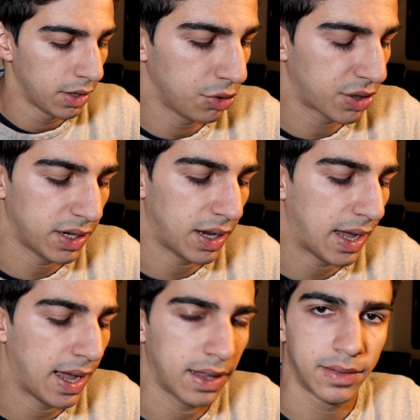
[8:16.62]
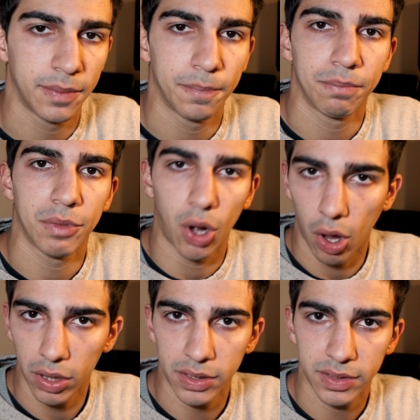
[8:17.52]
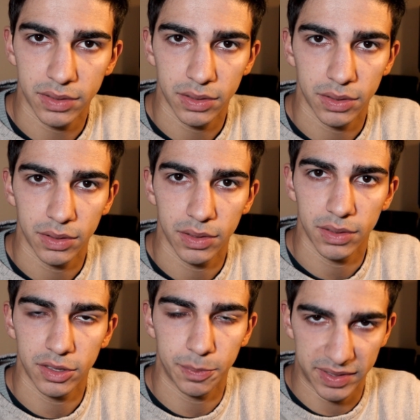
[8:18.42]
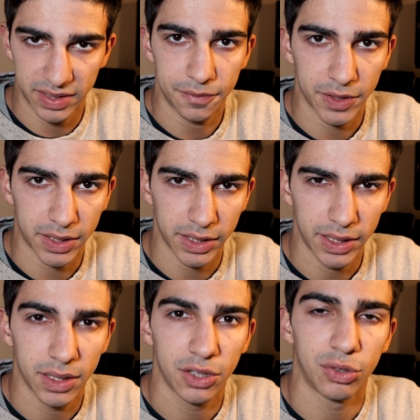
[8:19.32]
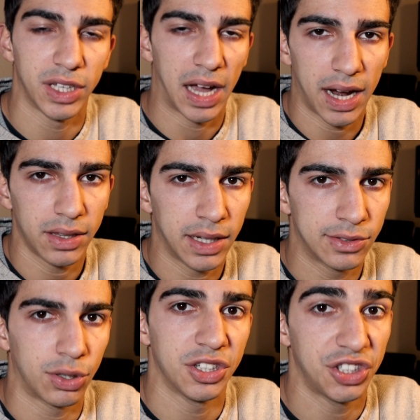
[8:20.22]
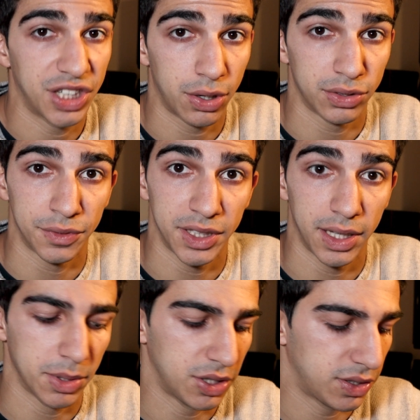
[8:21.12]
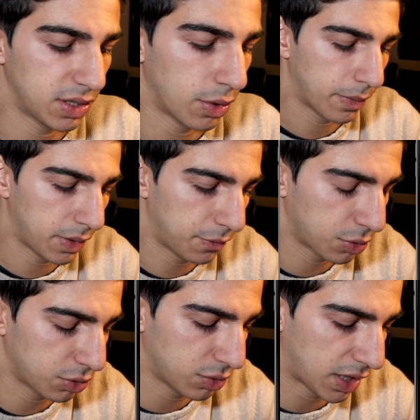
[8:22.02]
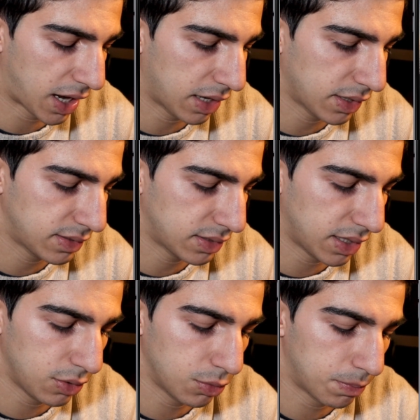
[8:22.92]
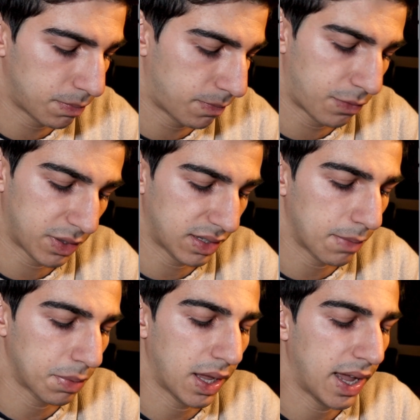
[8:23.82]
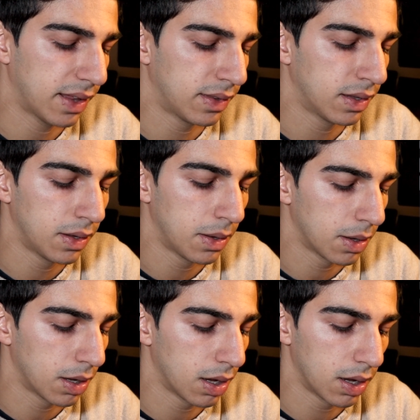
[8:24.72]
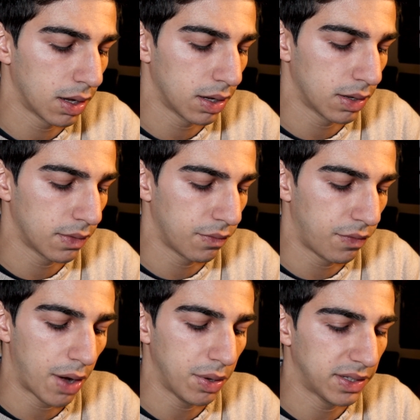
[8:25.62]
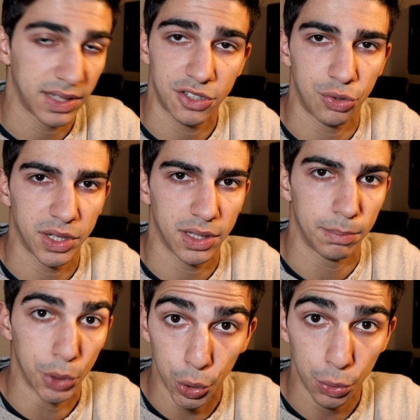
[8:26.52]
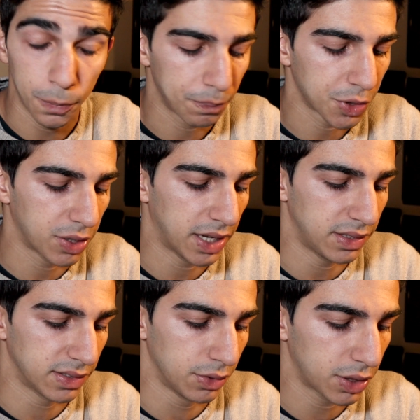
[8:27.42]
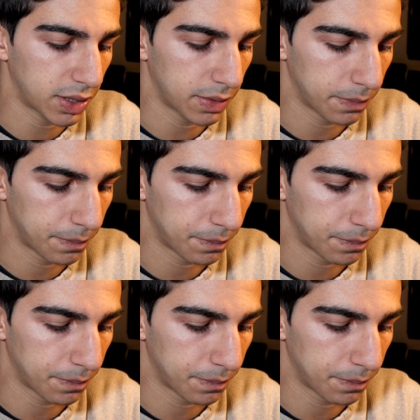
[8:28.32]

You can add colors specifically to the highlights or the shadows of the image. So if you go to the highlights and you, for example, add very saturated blue, you get this look.